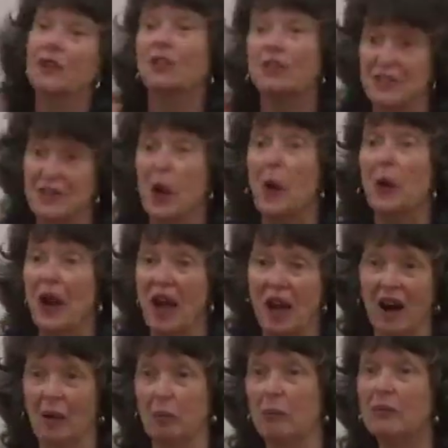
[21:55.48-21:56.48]
off his own
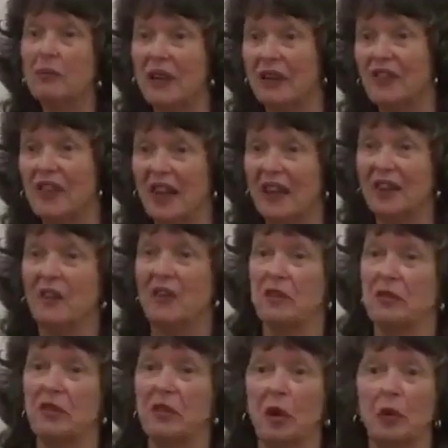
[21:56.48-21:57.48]
arm at the end of the
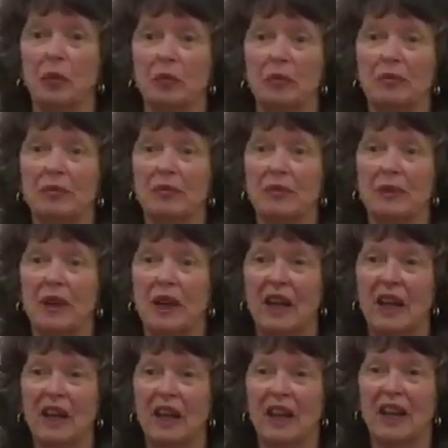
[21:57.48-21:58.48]
film
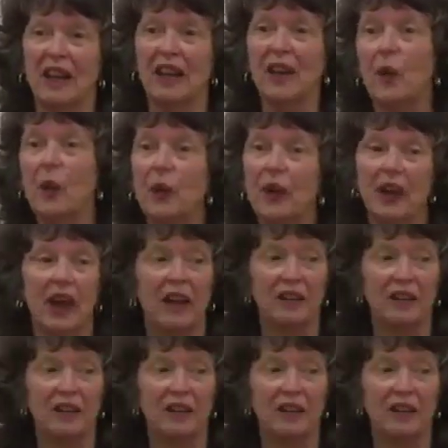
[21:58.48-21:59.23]
in order